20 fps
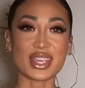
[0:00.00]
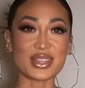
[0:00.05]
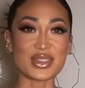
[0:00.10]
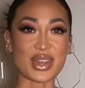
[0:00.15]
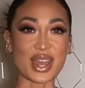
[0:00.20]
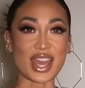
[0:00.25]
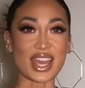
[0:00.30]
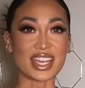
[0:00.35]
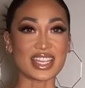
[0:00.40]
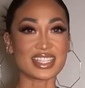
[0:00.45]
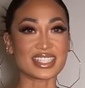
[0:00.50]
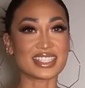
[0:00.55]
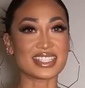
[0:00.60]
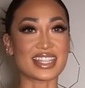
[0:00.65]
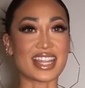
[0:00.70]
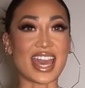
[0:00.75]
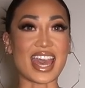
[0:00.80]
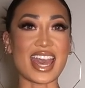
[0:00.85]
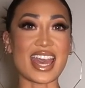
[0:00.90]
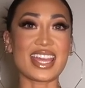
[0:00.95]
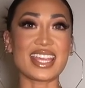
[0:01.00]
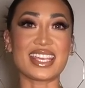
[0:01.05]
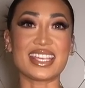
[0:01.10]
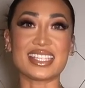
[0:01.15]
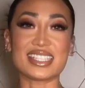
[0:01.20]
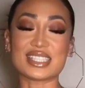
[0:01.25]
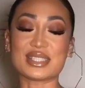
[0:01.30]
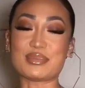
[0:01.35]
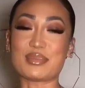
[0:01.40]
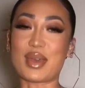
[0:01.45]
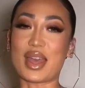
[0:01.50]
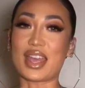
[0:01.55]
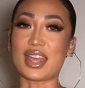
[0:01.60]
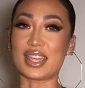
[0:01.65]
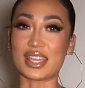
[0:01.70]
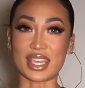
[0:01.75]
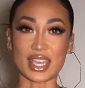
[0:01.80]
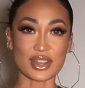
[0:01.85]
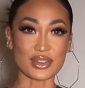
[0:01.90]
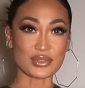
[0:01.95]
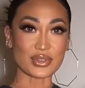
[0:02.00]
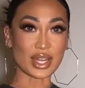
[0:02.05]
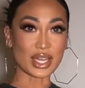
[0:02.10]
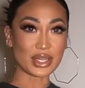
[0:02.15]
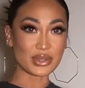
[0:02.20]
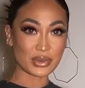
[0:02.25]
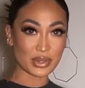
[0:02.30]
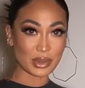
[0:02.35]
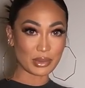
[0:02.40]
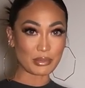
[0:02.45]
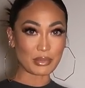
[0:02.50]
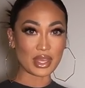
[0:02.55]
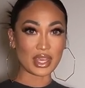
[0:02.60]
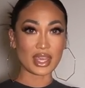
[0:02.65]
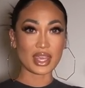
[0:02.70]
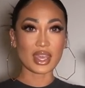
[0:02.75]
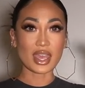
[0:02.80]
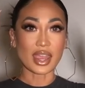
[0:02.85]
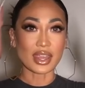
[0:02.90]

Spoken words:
you guys, that is my get ready with me.